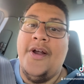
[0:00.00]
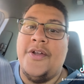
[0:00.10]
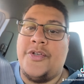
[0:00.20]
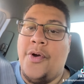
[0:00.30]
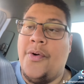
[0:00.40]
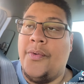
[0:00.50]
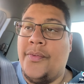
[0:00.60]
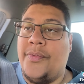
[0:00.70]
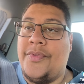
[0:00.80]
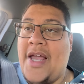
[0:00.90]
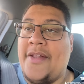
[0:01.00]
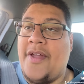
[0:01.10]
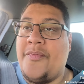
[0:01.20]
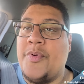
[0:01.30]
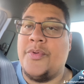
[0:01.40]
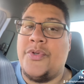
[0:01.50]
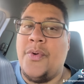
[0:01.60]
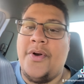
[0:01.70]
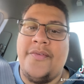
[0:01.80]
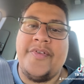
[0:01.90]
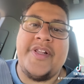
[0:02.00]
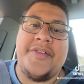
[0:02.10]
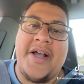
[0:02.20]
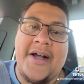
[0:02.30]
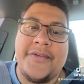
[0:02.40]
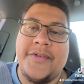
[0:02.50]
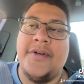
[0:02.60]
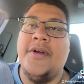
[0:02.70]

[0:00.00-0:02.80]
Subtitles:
So that left me with $250,000.